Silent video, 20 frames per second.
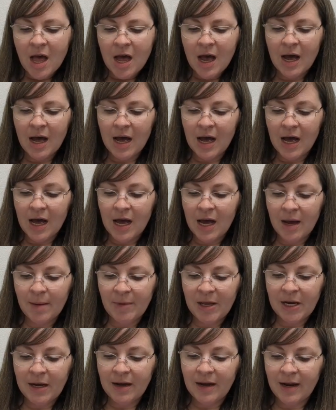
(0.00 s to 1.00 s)
Um,
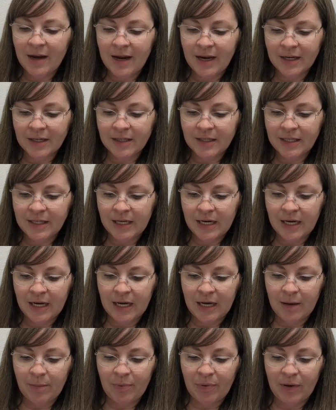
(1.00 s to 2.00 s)
and next
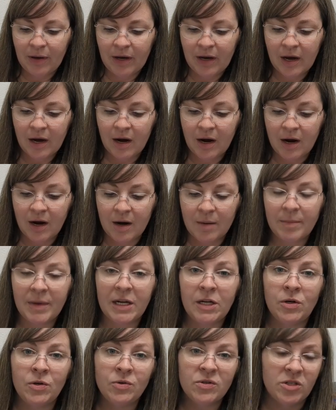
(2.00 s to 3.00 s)
up are
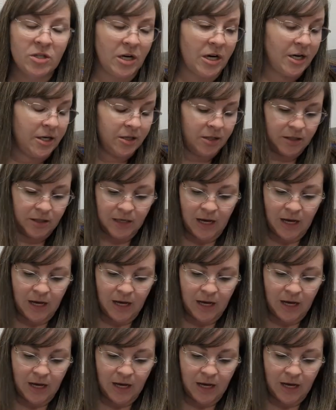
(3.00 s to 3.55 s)
my new starts.